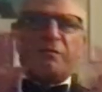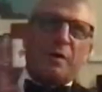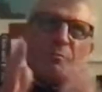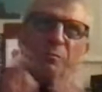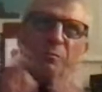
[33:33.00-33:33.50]

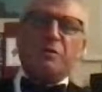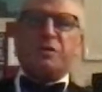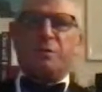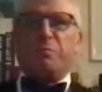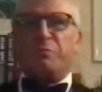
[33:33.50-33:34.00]
from
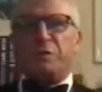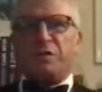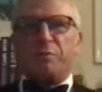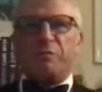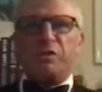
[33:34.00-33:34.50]

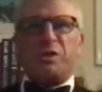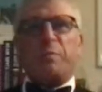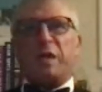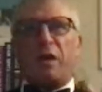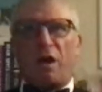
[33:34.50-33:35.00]
some
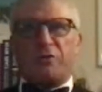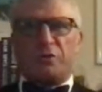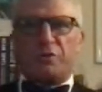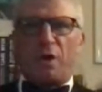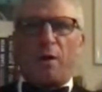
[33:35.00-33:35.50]
shipping
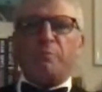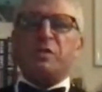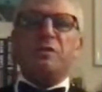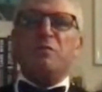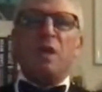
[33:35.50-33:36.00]

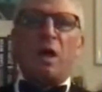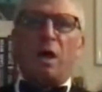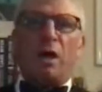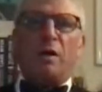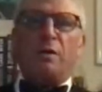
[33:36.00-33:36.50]
contretemps,
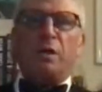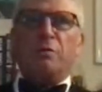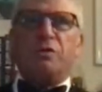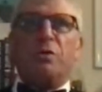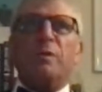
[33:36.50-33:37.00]

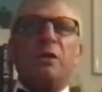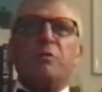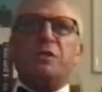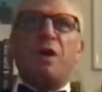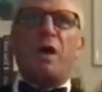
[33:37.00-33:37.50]
Germany
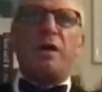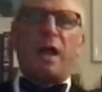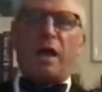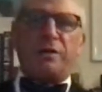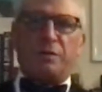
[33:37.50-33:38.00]
was not in
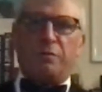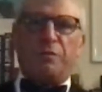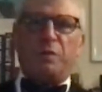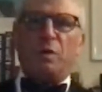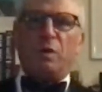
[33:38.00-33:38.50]
active